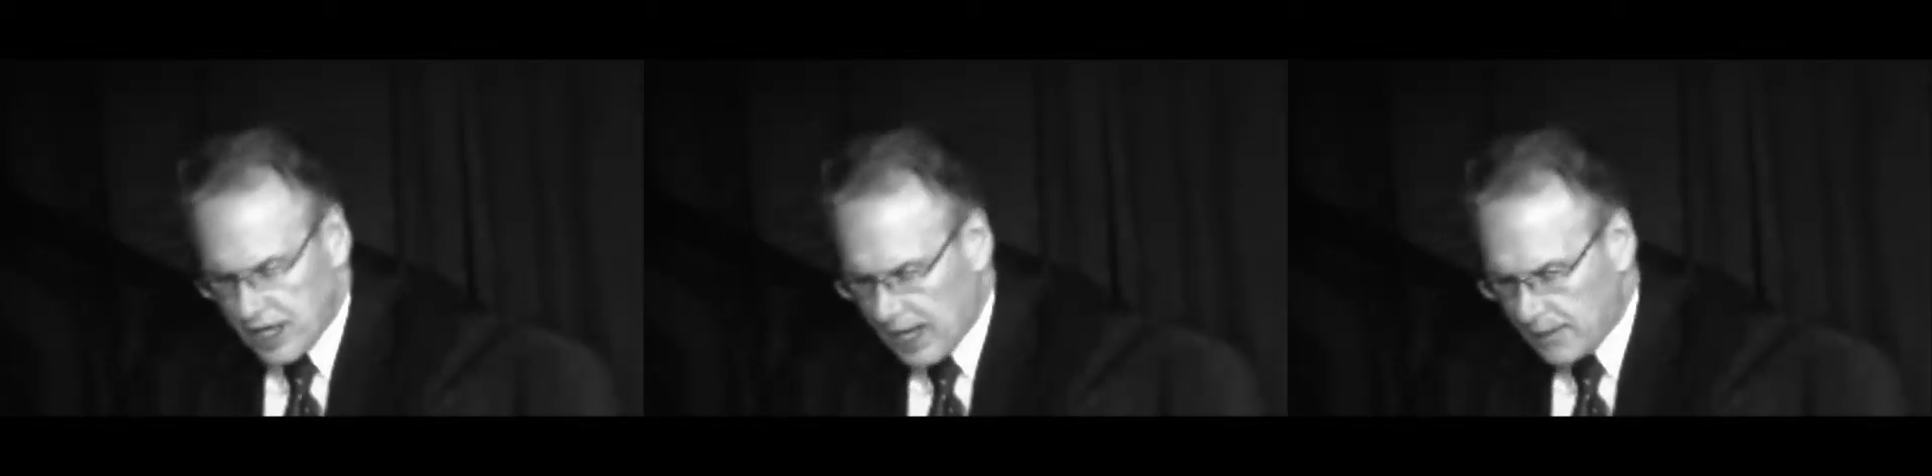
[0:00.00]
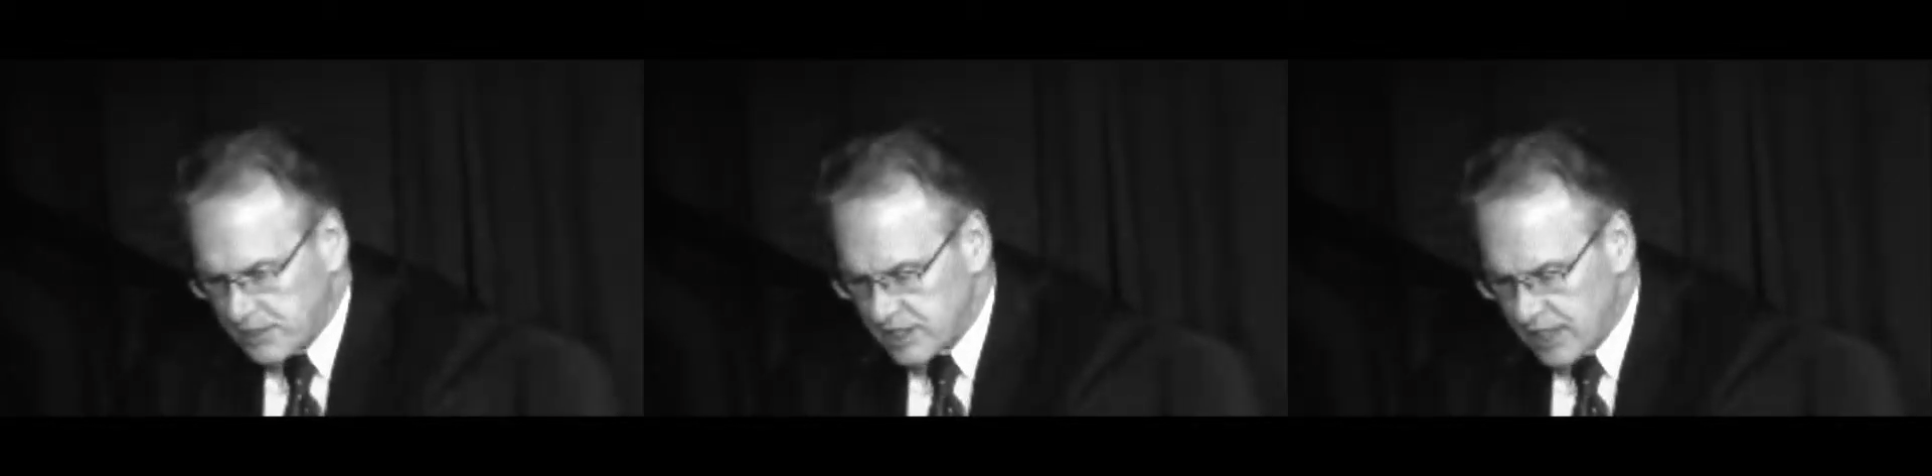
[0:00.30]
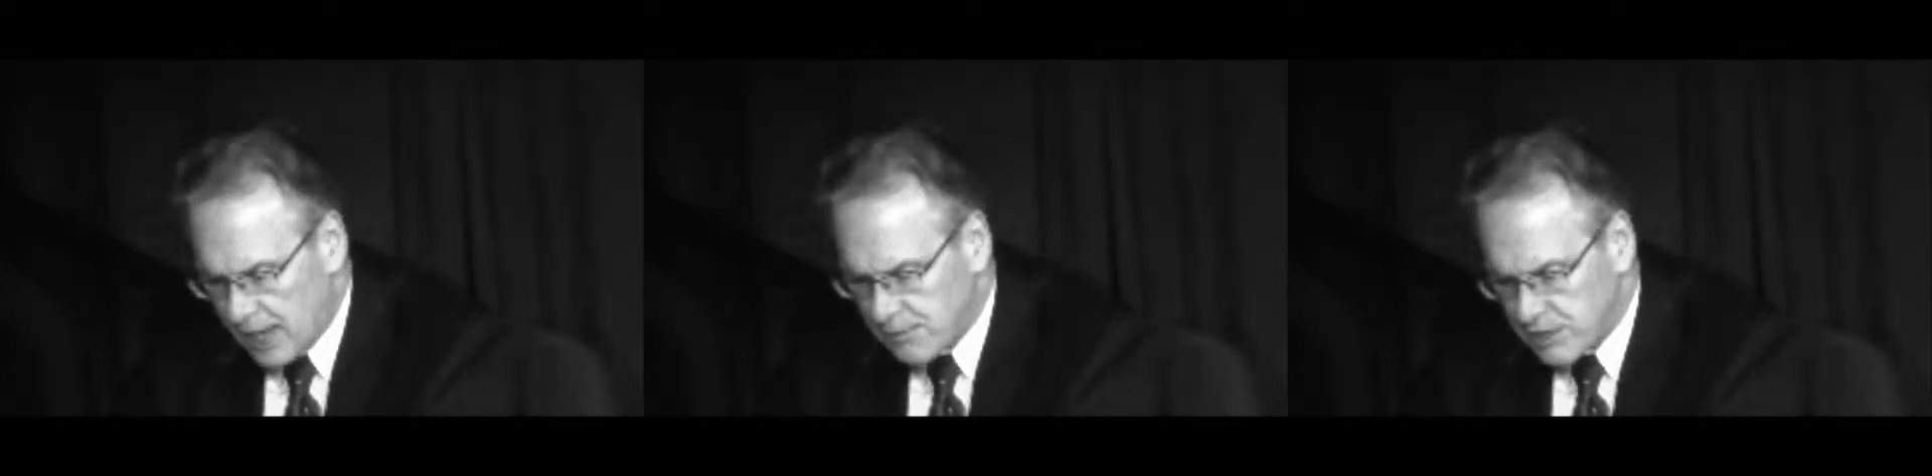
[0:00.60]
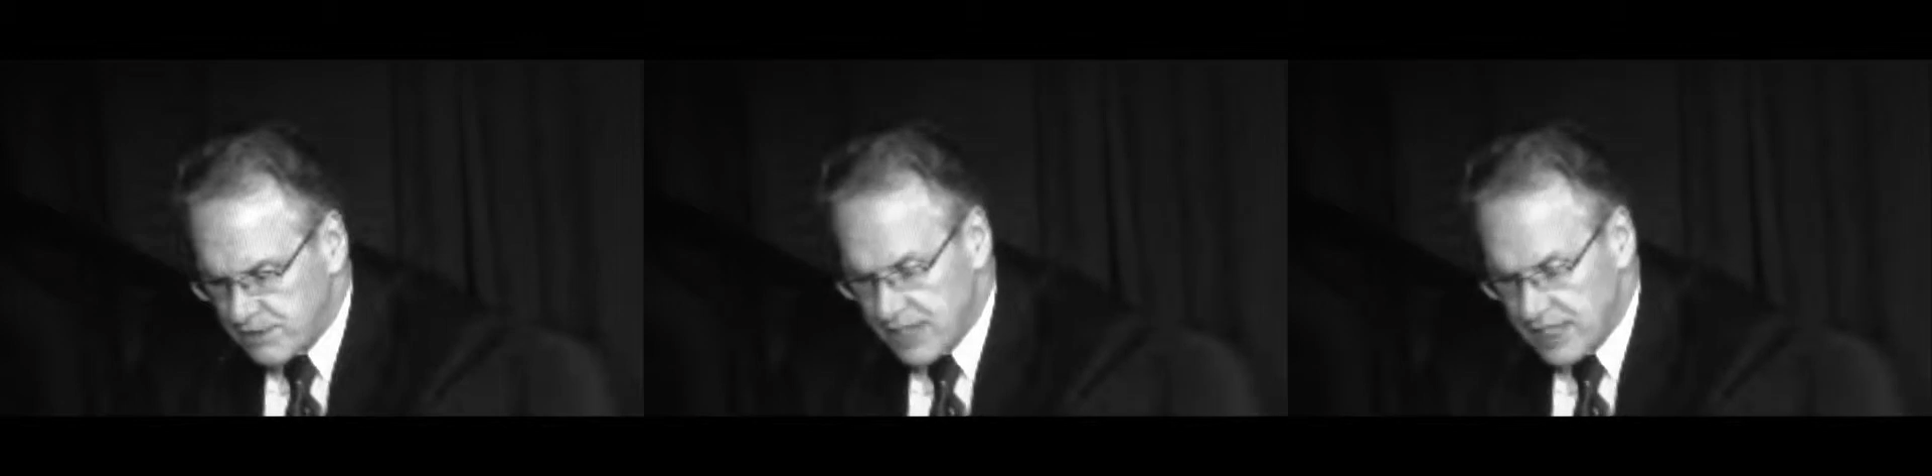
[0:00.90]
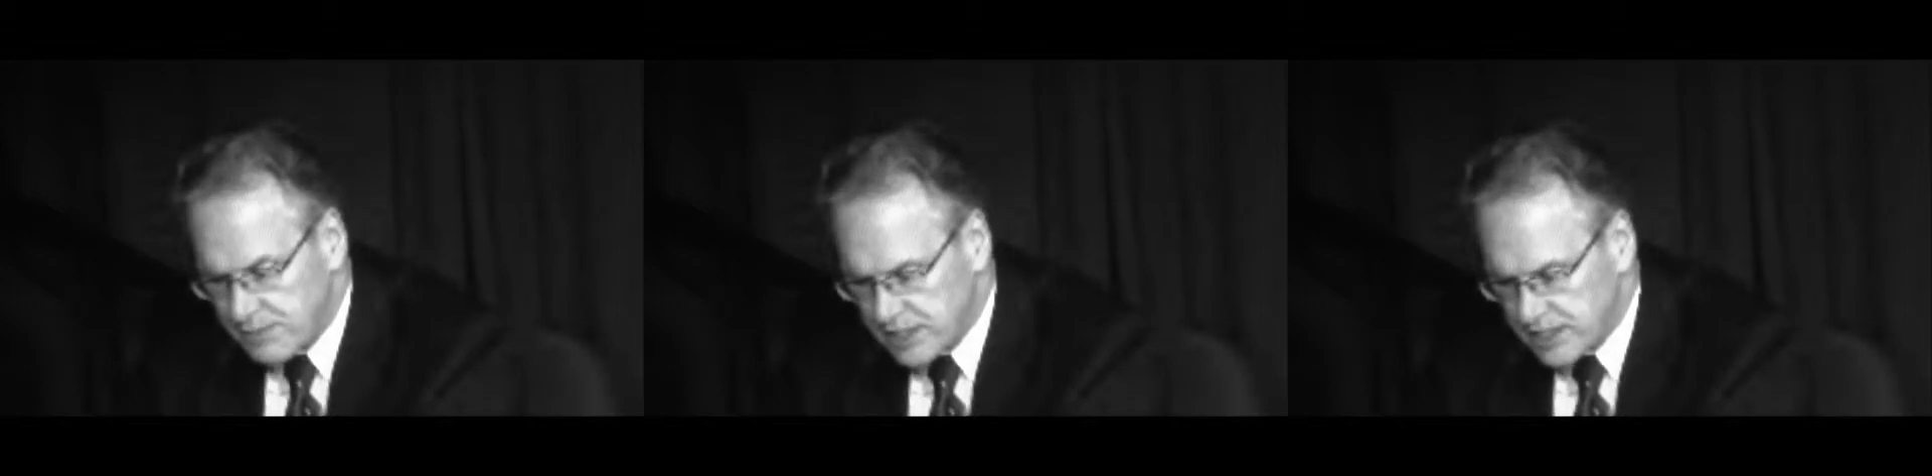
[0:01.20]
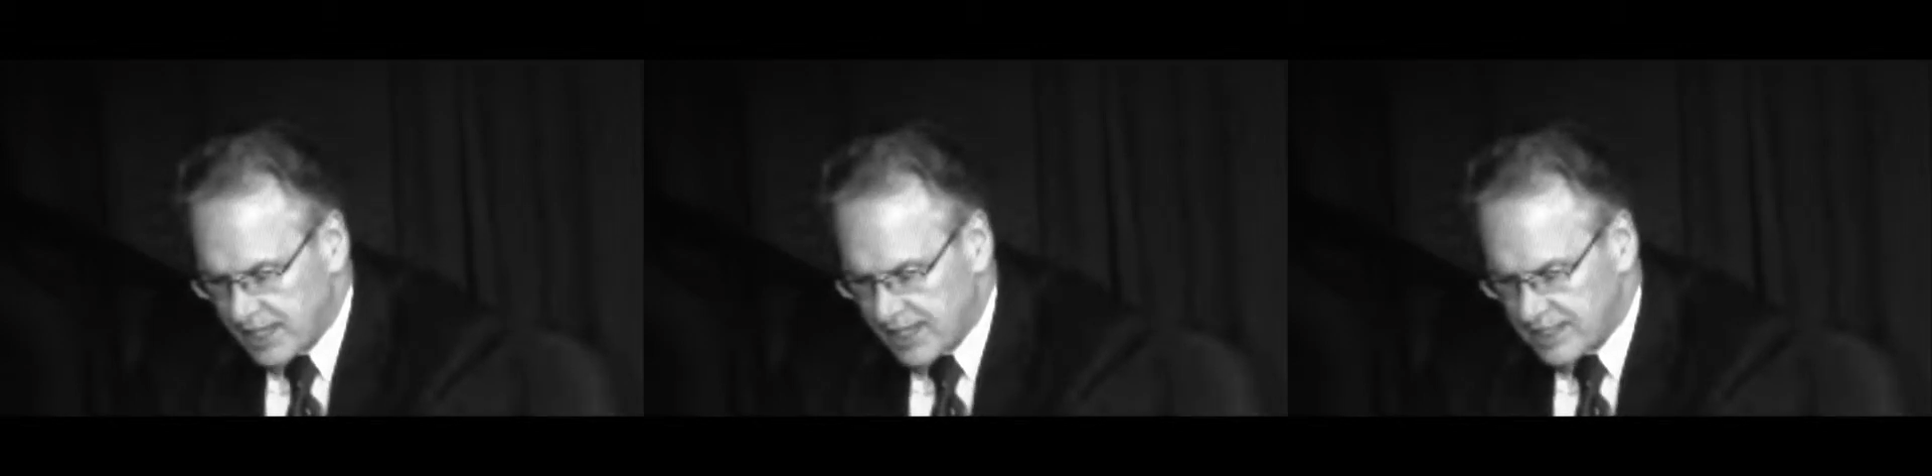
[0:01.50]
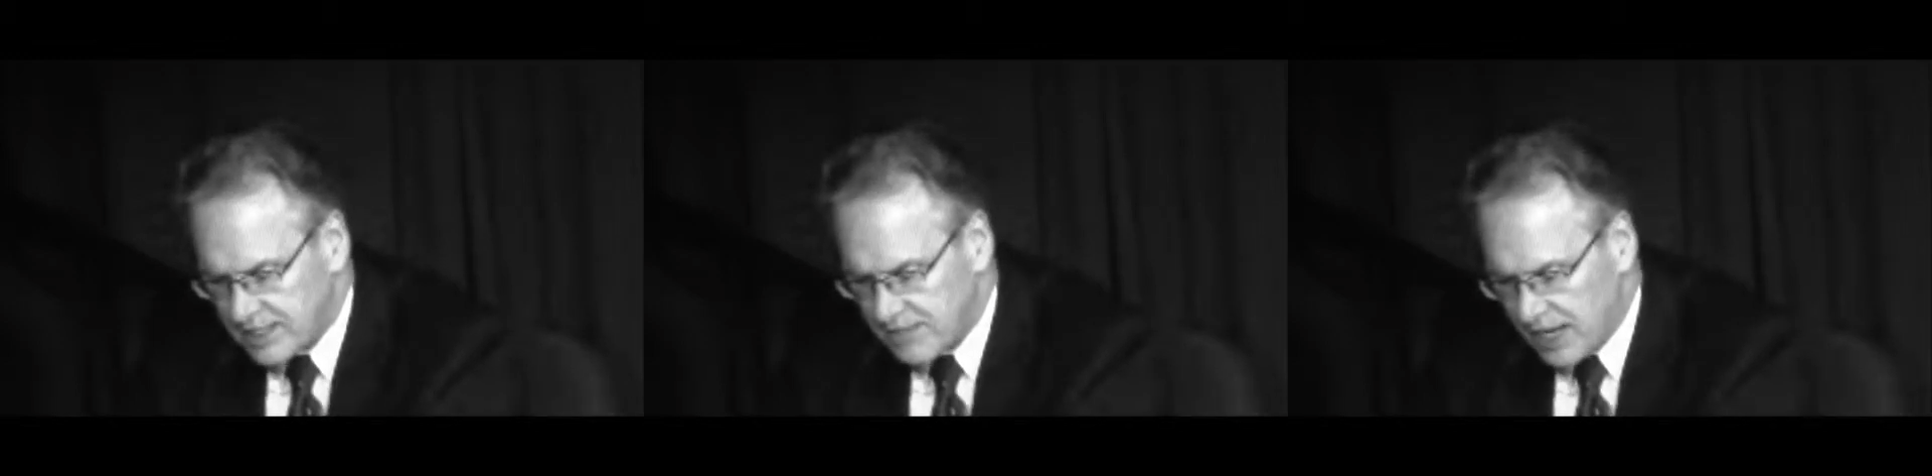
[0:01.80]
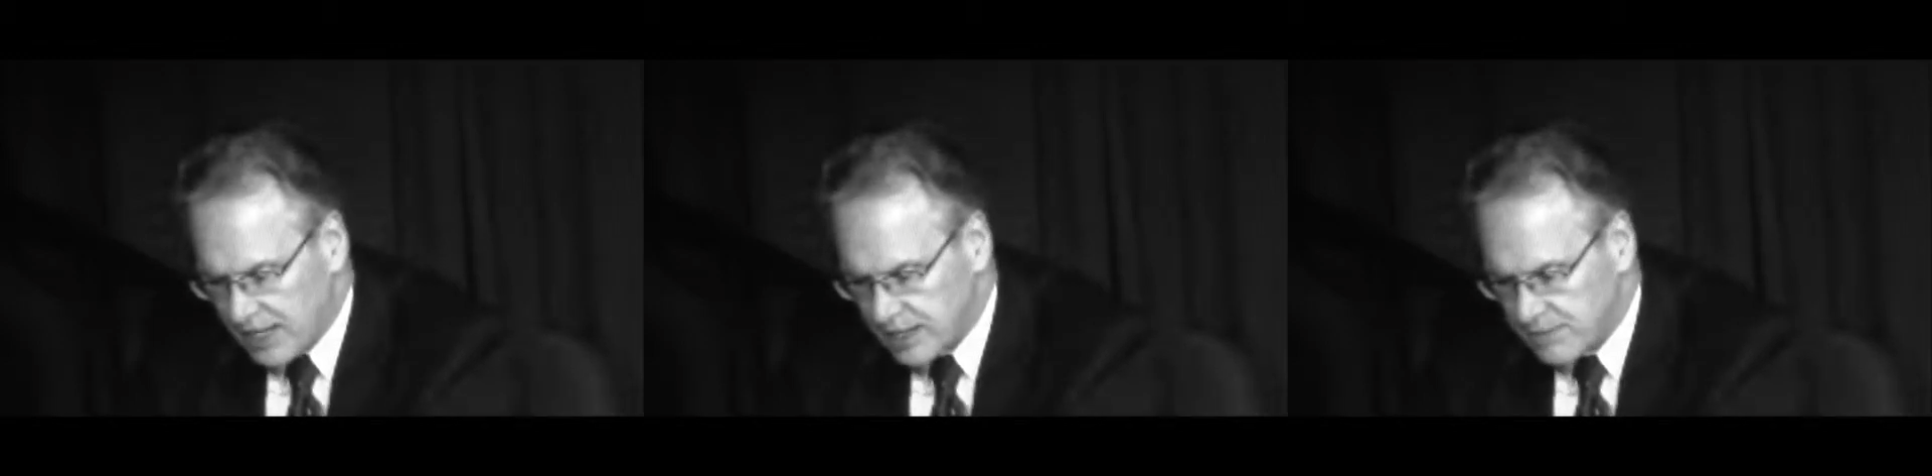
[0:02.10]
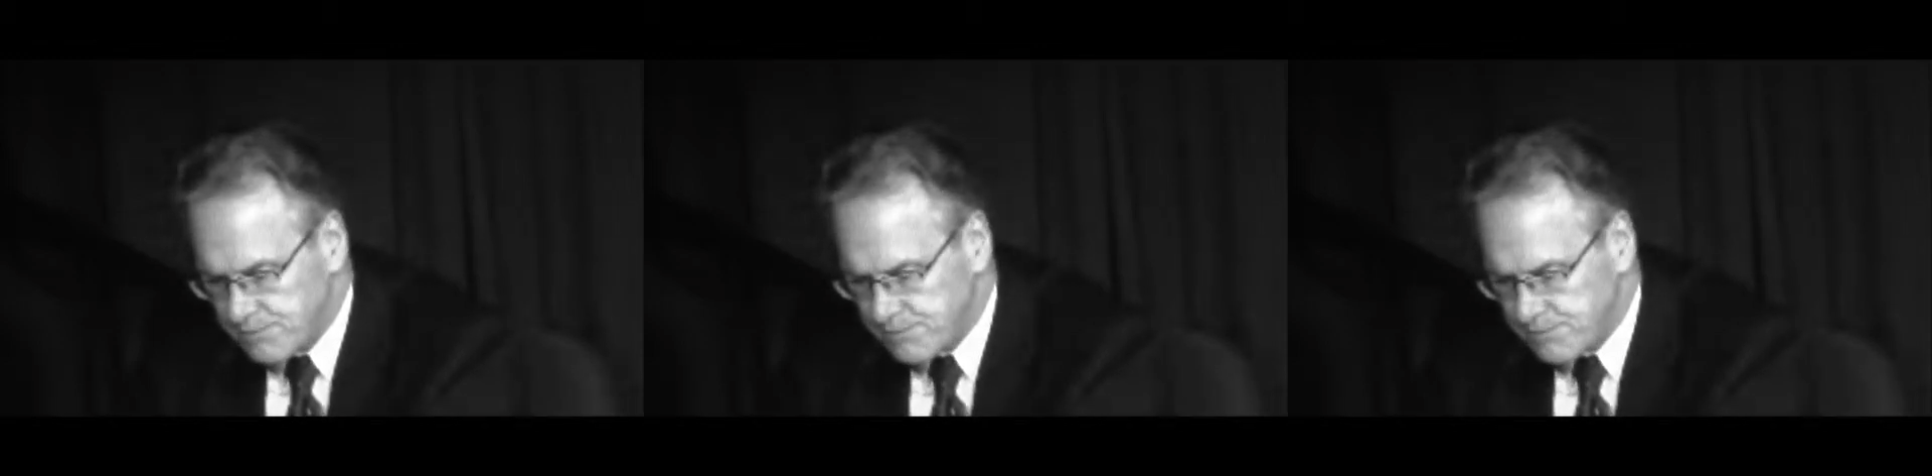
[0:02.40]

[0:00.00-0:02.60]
jobs and capital investment in the Tennessee Valley.